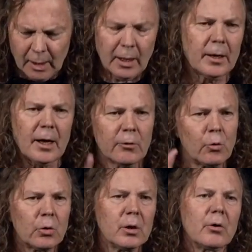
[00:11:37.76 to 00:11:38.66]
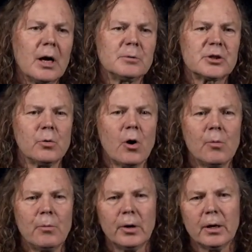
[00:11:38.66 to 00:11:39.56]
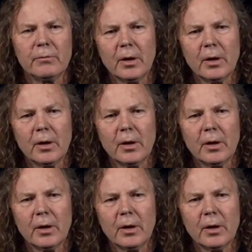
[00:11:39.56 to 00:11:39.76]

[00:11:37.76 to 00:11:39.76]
another Auckland Grammar School old boy,